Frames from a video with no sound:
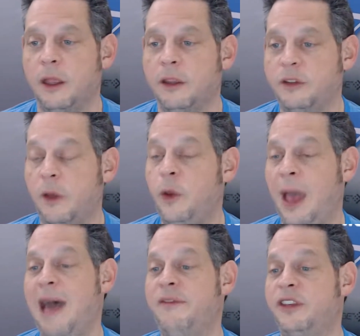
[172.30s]
So if you
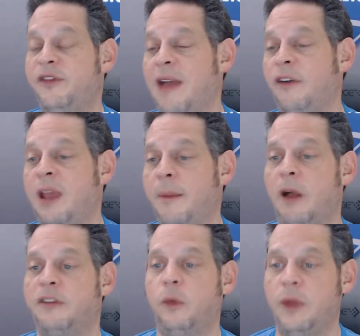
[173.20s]
have this $5 or
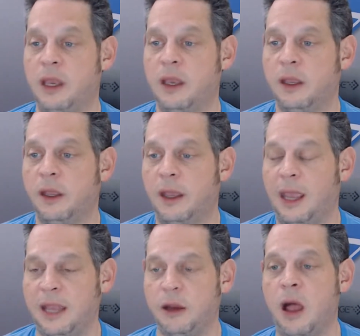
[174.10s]
$10 a week
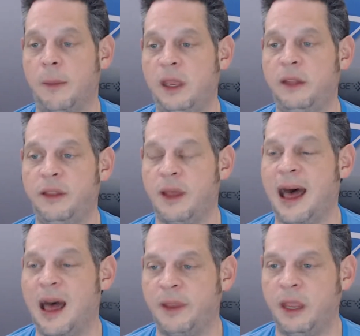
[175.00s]
and you're coming into the
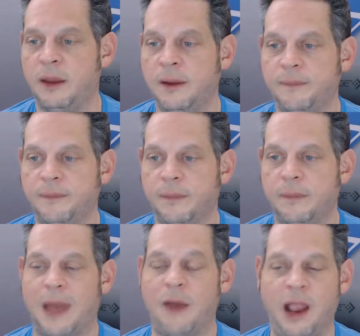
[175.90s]
hobby,
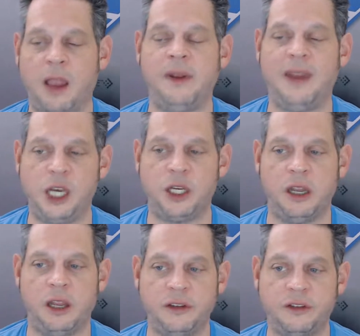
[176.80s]
my recommendation
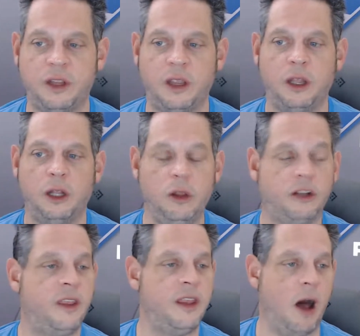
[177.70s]
is look
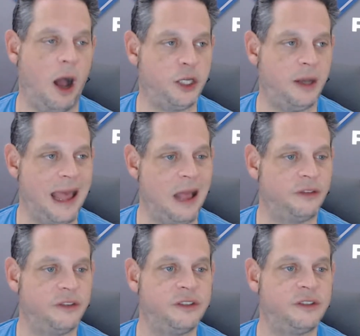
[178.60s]
to the auction
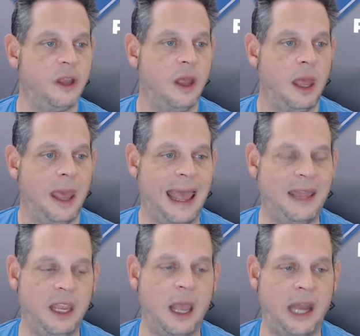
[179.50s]
houses and
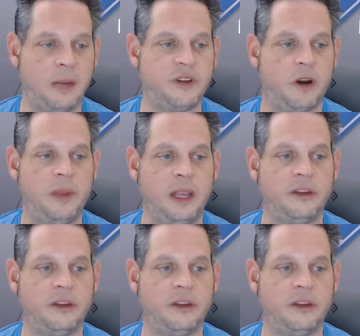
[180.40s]
the items that are being